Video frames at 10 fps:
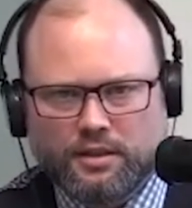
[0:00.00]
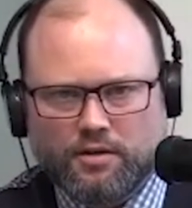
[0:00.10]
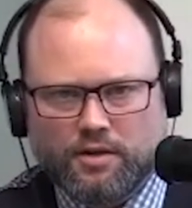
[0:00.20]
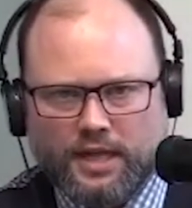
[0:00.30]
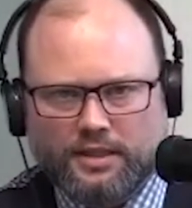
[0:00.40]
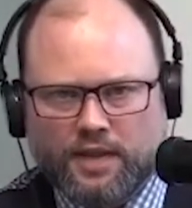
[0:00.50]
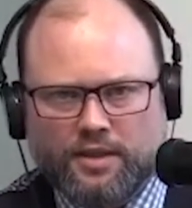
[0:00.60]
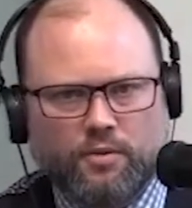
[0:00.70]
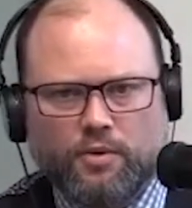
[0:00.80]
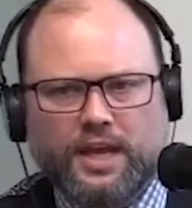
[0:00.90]
right? Mm-hmm. And
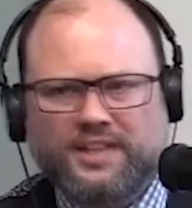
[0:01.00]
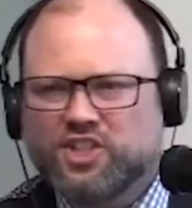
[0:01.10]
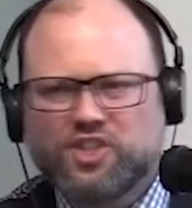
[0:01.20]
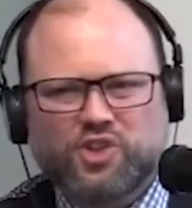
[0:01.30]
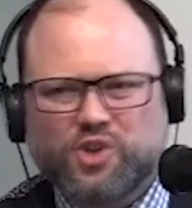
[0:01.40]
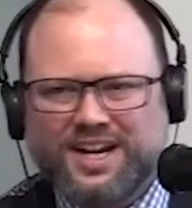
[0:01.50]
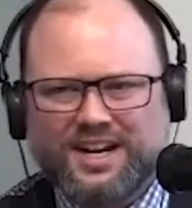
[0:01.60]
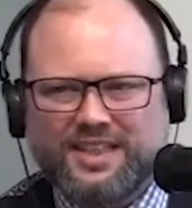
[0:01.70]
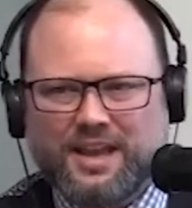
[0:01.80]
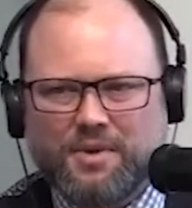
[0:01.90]
that's just
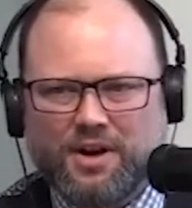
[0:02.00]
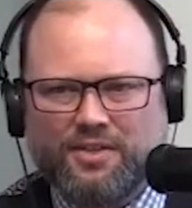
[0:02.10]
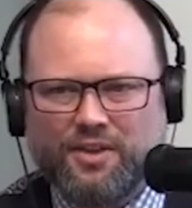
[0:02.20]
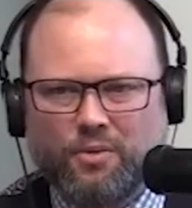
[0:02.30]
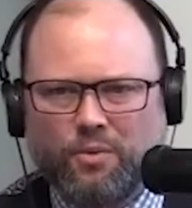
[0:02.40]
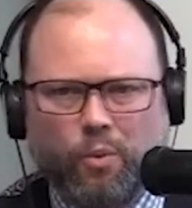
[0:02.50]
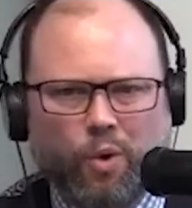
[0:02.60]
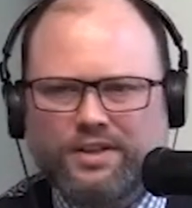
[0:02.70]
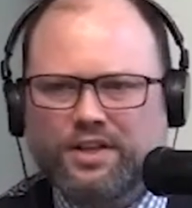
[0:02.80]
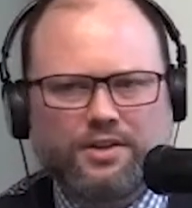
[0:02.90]
training them on the
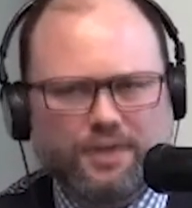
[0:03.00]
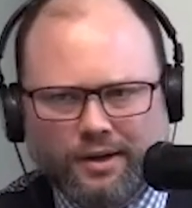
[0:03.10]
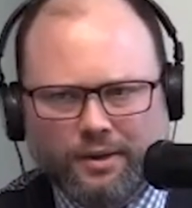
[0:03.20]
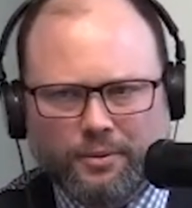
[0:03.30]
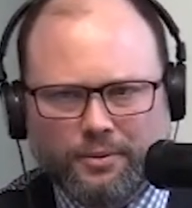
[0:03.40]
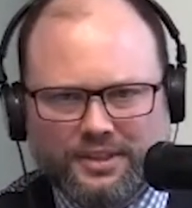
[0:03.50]
what to do,